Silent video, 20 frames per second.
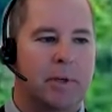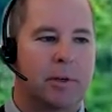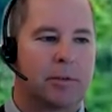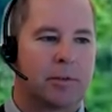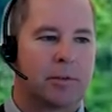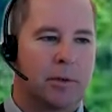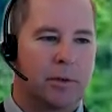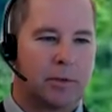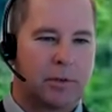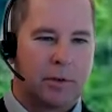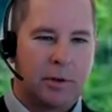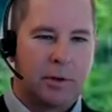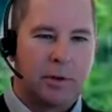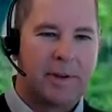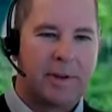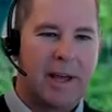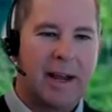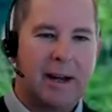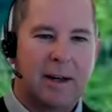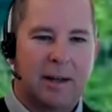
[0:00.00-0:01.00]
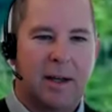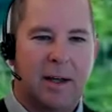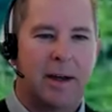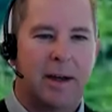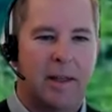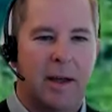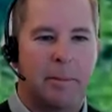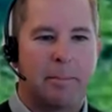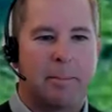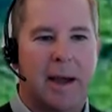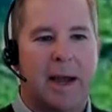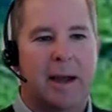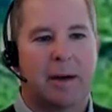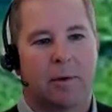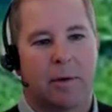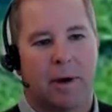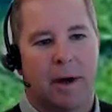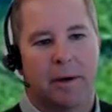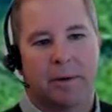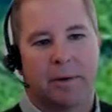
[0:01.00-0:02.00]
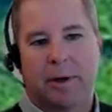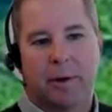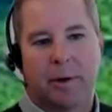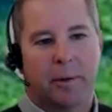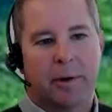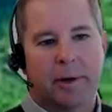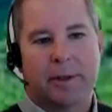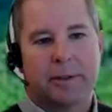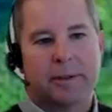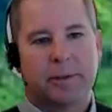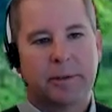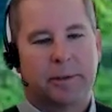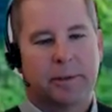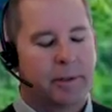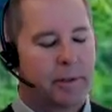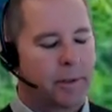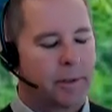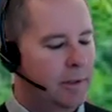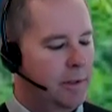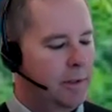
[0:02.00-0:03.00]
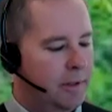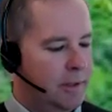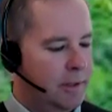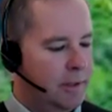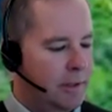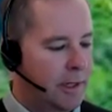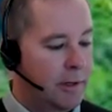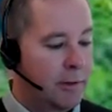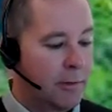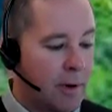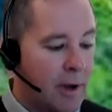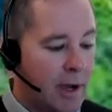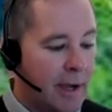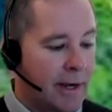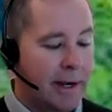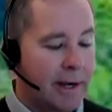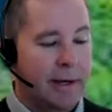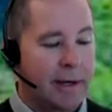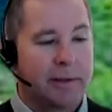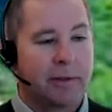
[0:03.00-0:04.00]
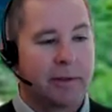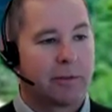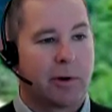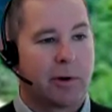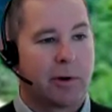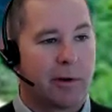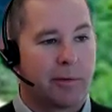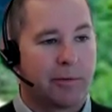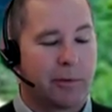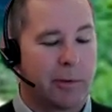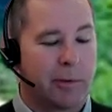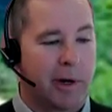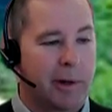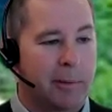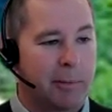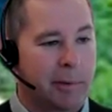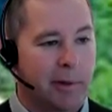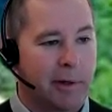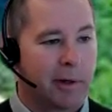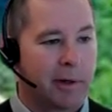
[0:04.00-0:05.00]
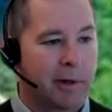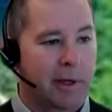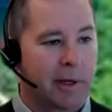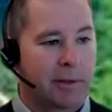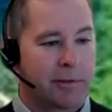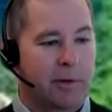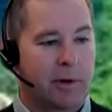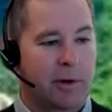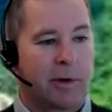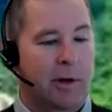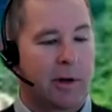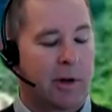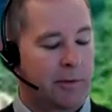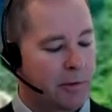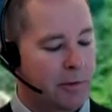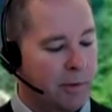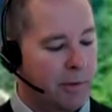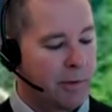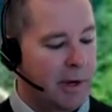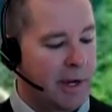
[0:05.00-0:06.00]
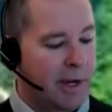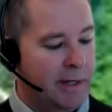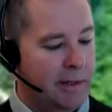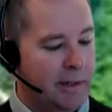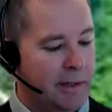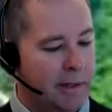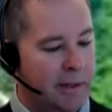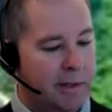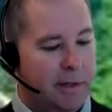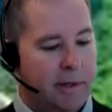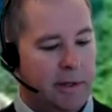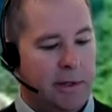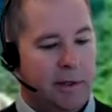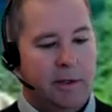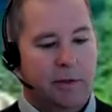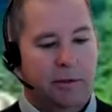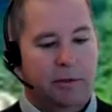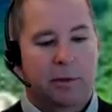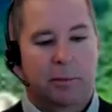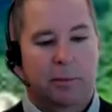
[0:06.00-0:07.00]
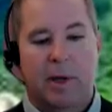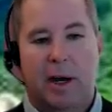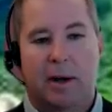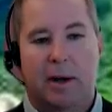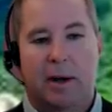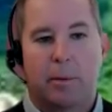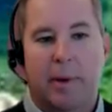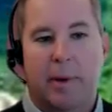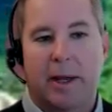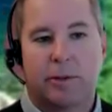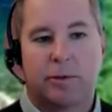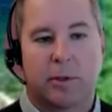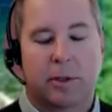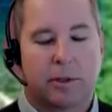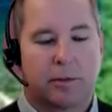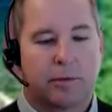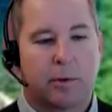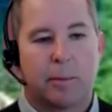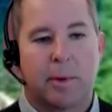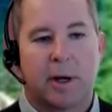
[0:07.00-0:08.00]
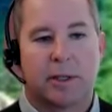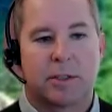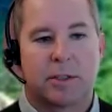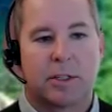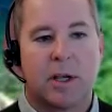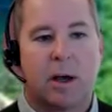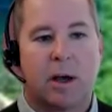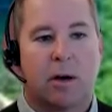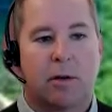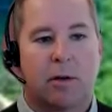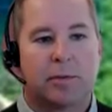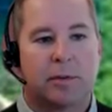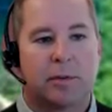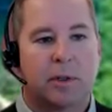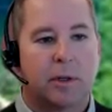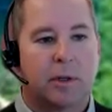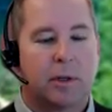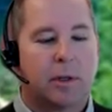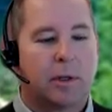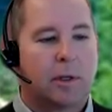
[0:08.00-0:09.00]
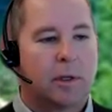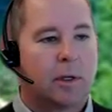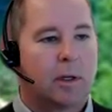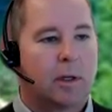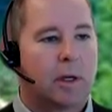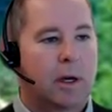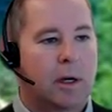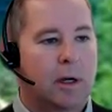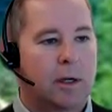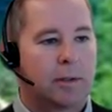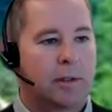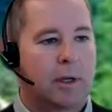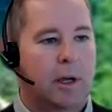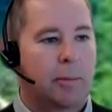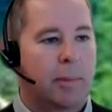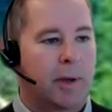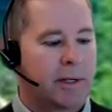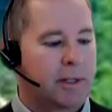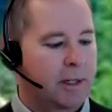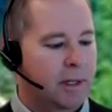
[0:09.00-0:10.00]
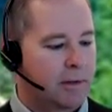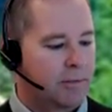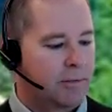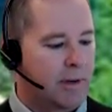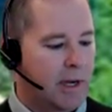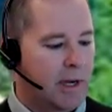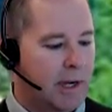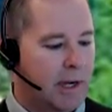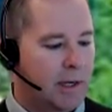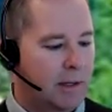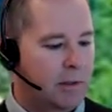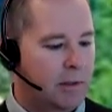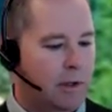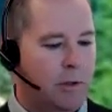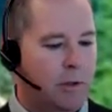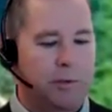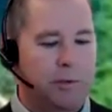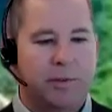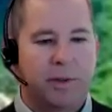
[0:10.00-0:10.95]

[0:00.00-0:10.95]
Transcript: know, so you've got a lot of that background going into it. And you're right, I didn't start off to write a book. I started off to write, you know, some kind of a matrix for myself to help identify who